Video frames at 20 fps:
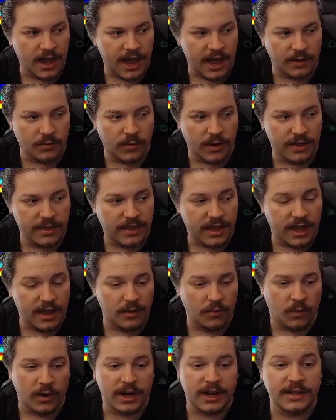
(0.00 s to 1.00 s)
and what
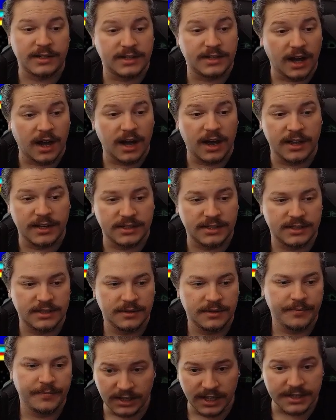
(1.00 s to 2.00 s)
it
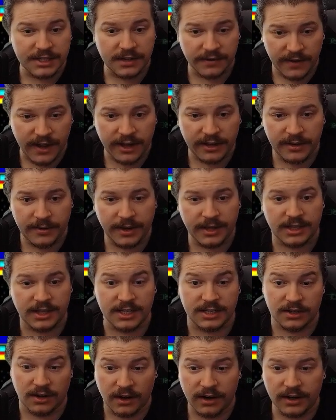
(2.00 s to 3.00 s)
does, let's evaluate
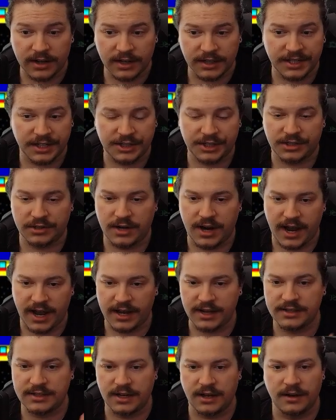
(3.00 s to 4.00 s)
this architecture
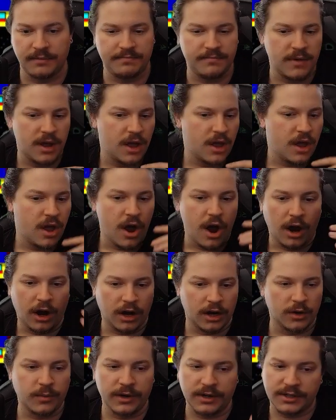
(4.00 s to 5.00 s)
as a
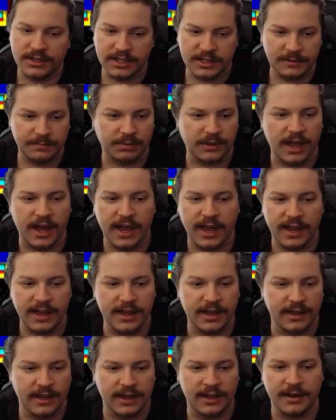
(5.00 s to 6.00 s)
artwork
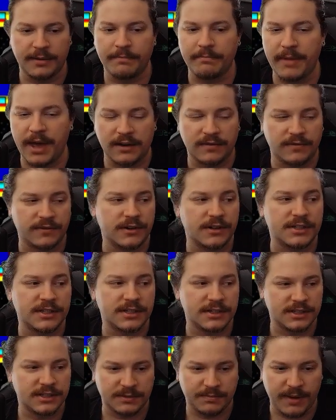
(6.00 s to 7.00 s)
display in a
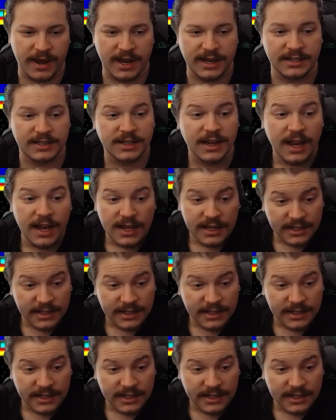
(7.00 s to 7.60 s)
metaverse space.